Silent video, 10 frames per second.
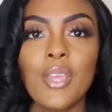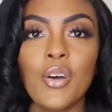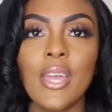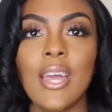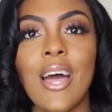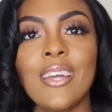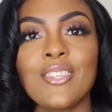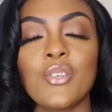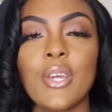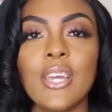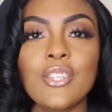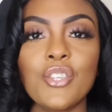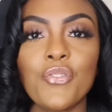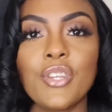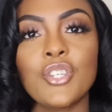Okay guys, so here's
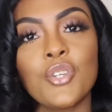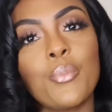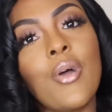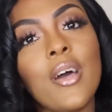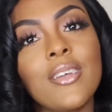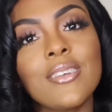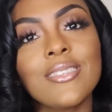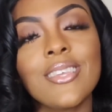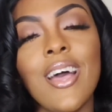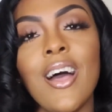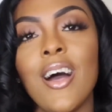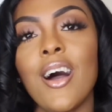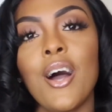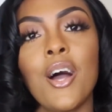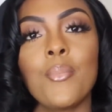the finishing product.
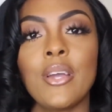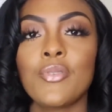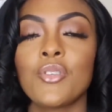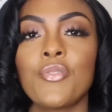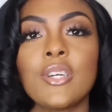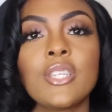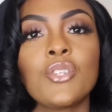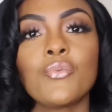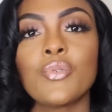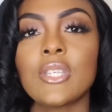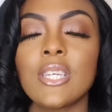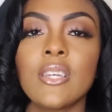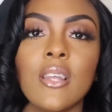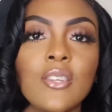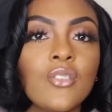After the foundation
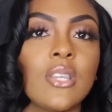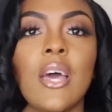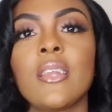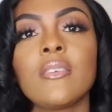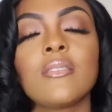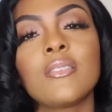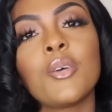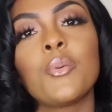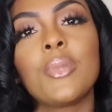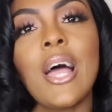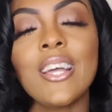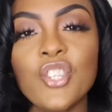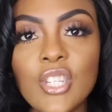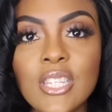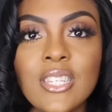routine, I just added some
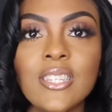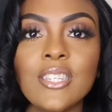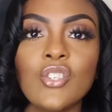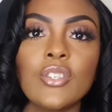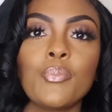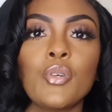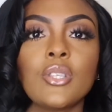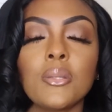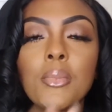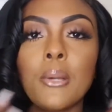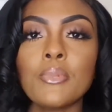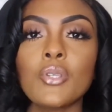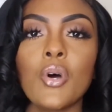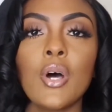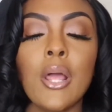lashes, I just put some lips
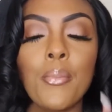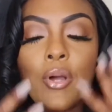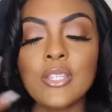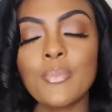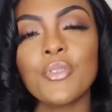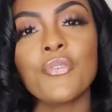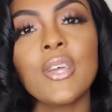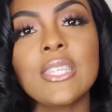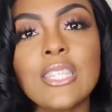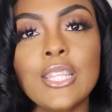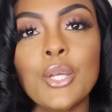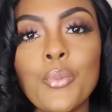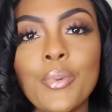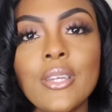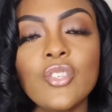on, I bronzed up the face a little
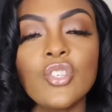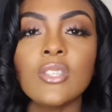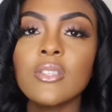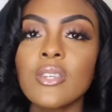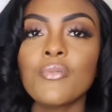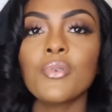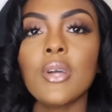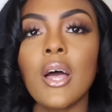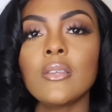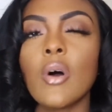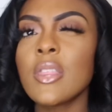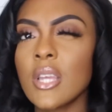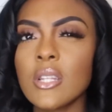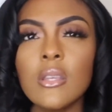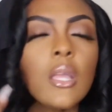bit just to give you guys, I
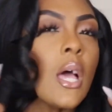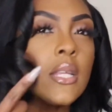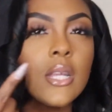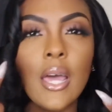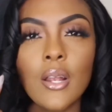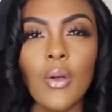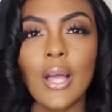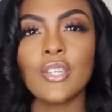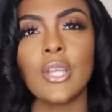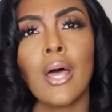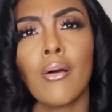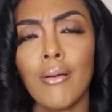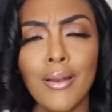did add a little eyeshadow.